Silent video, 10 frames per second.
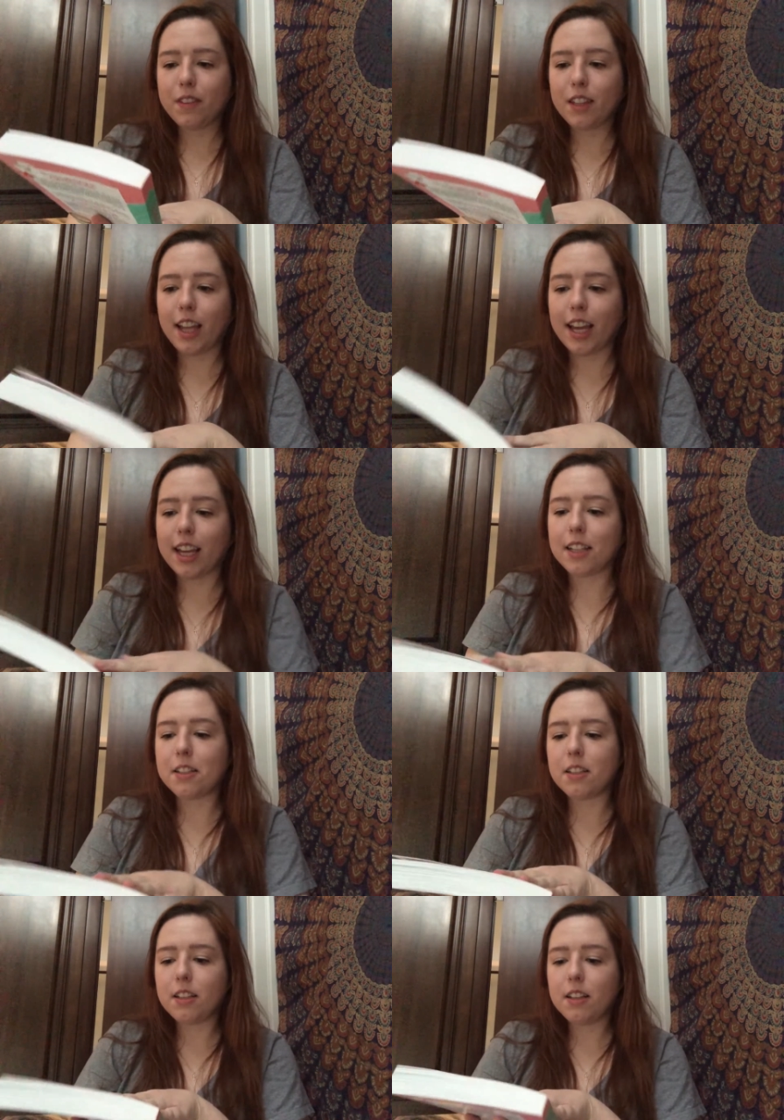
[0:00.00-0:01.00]
Like,
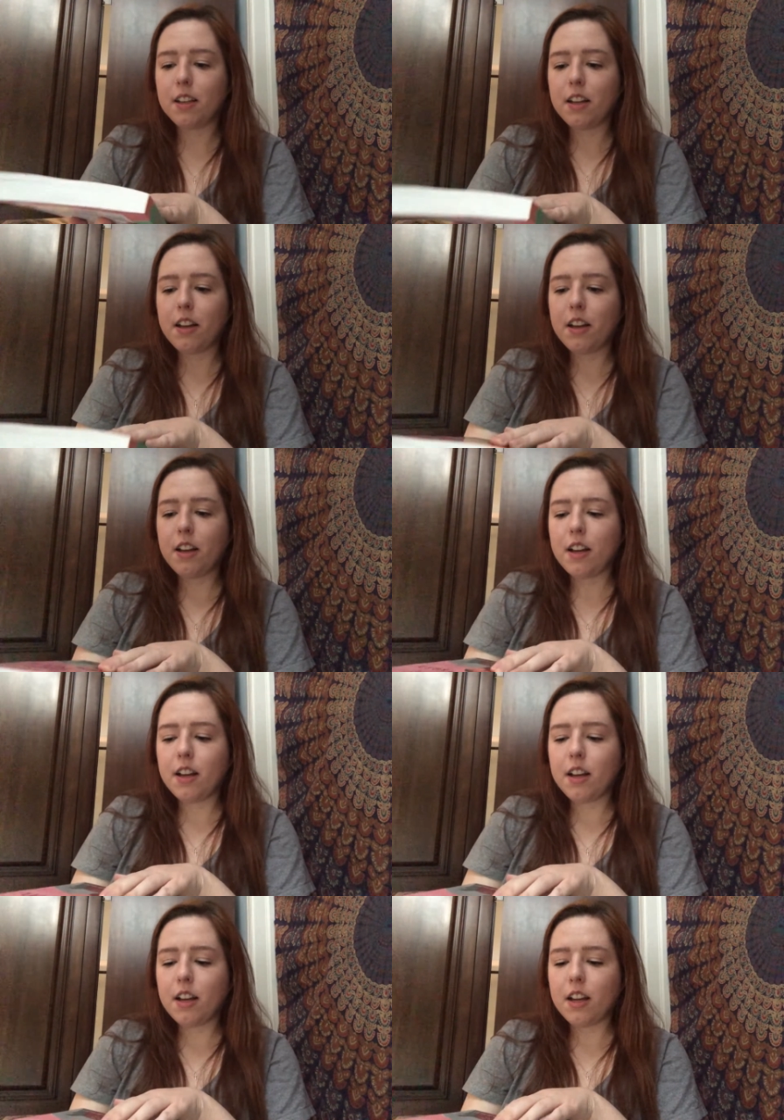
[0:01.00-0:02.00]
it's
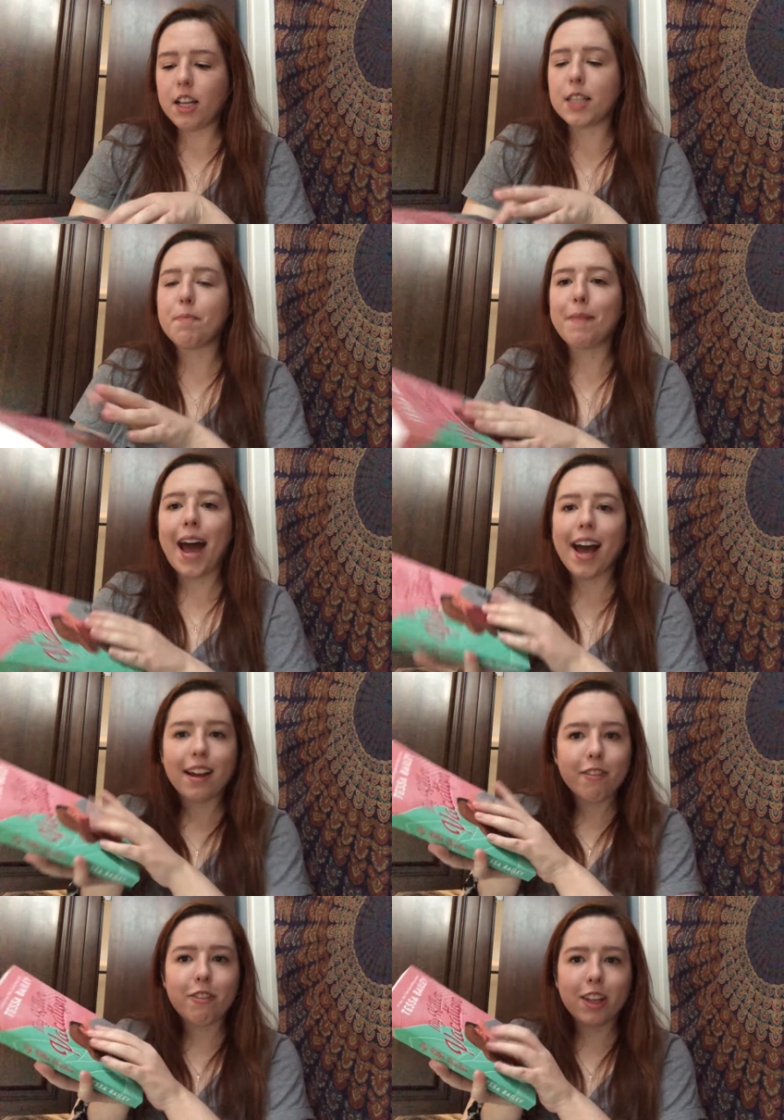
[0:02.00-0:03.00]
a
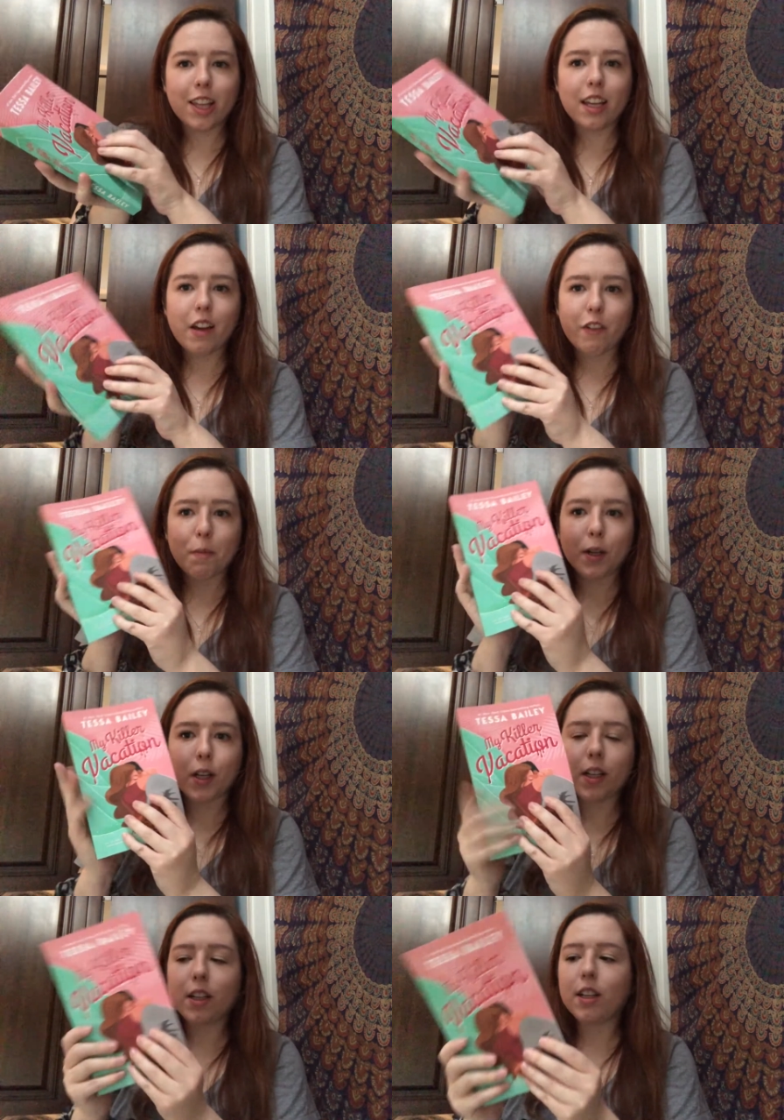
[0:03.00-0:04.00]
matte feeling of a
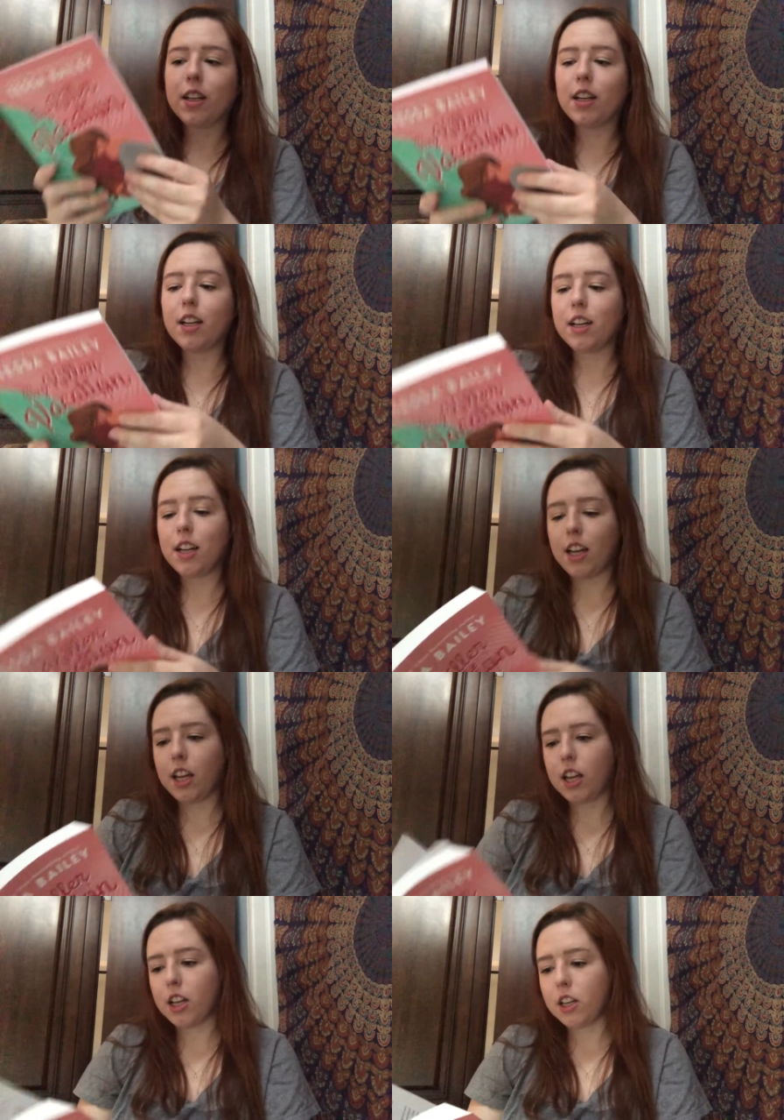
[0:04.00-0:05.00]
book,
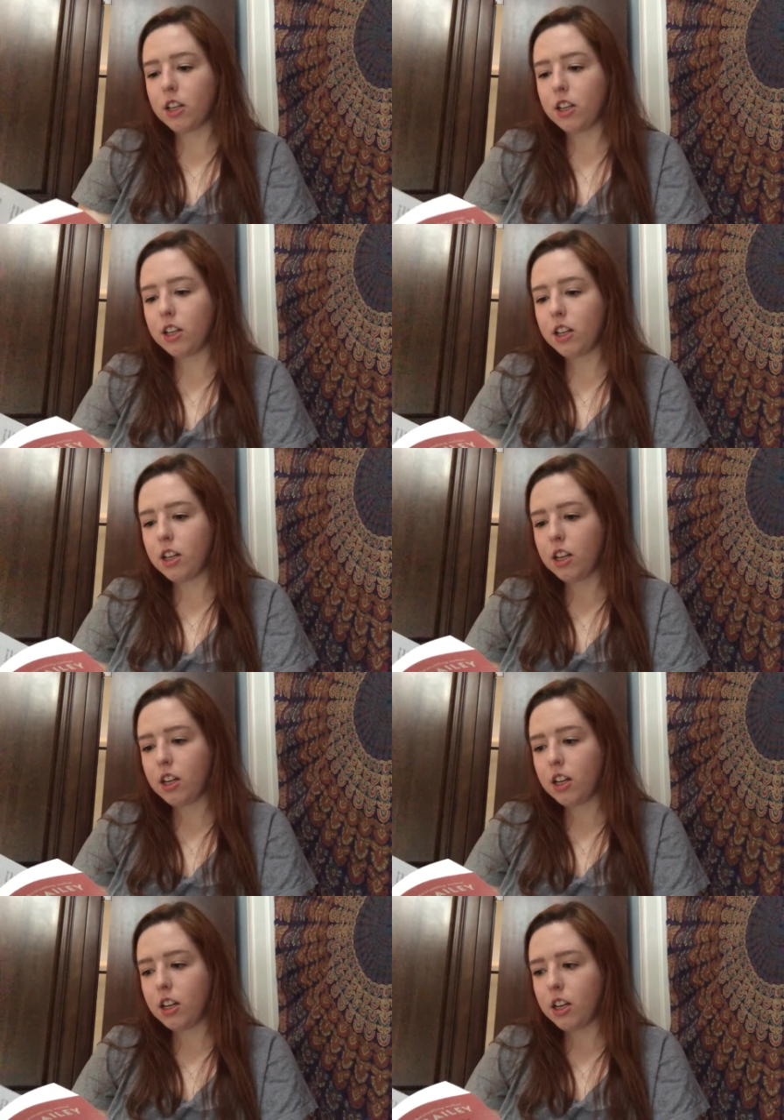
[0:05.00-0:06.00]
and
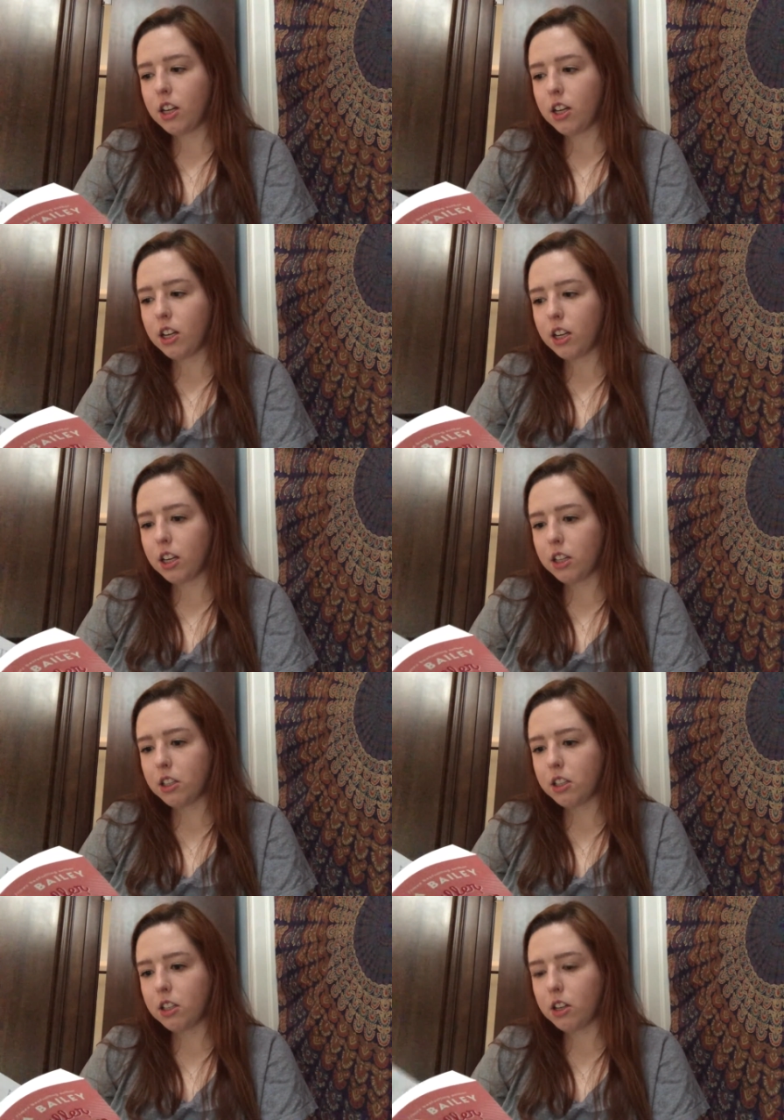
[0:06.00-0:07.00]

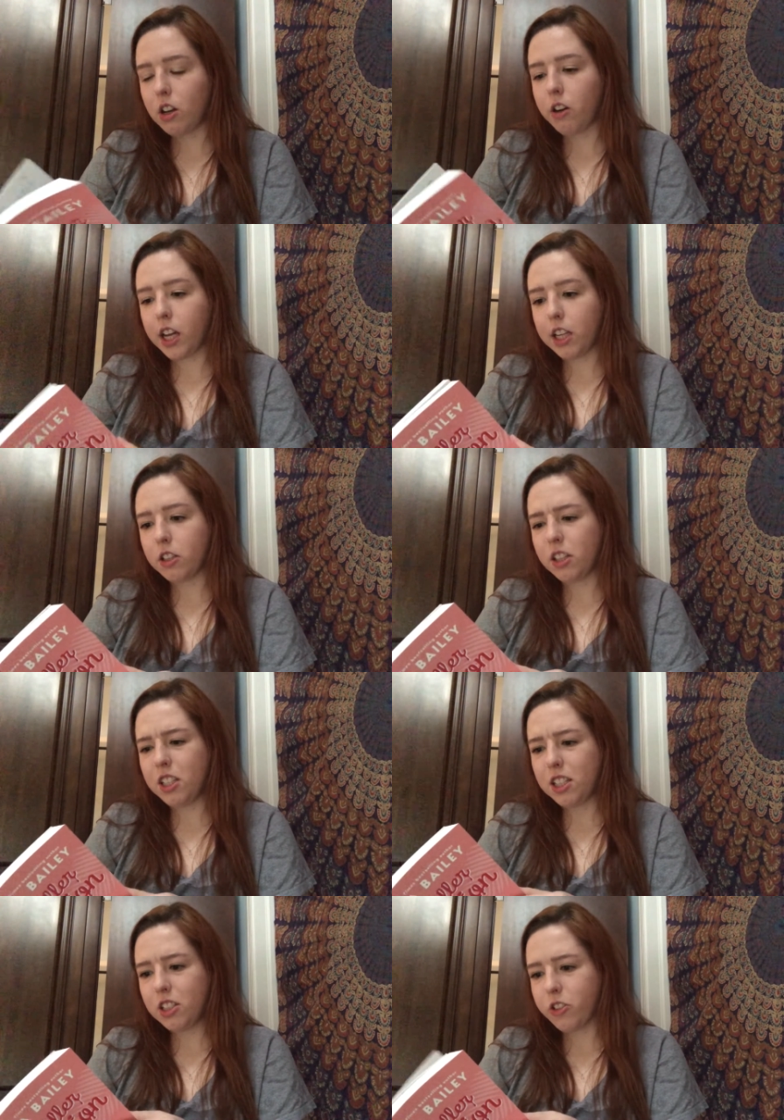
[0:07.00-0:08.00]
okay, so this
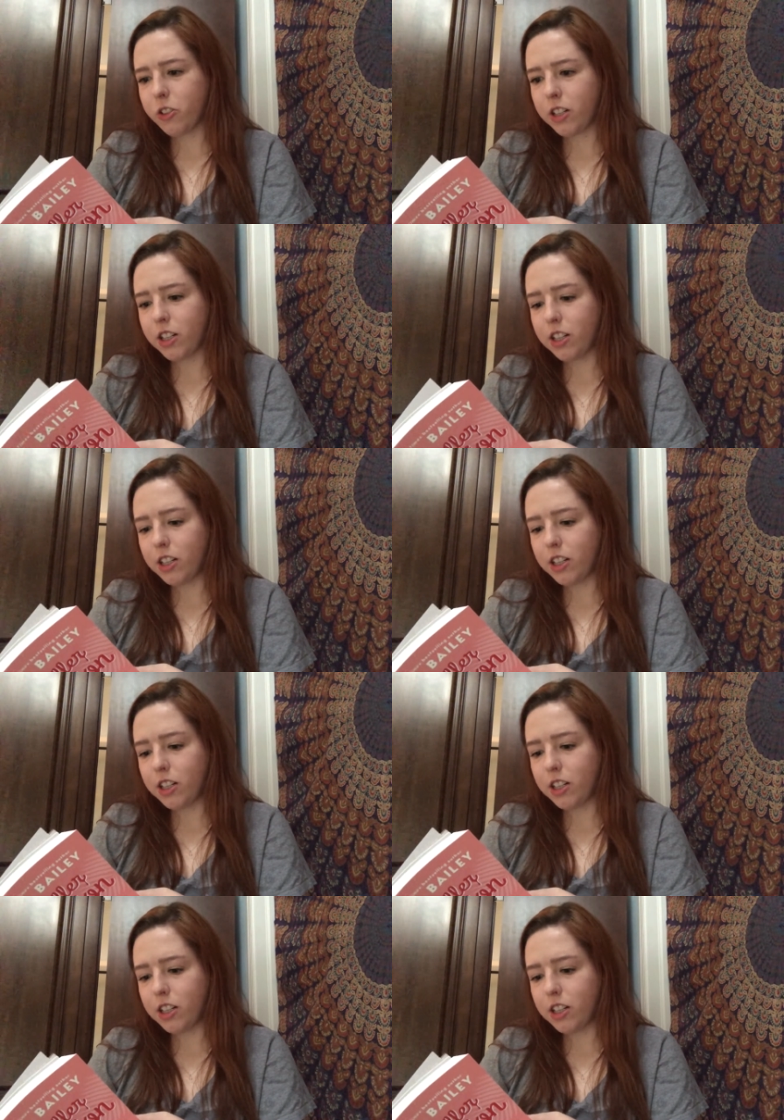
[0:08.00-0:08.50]
is short.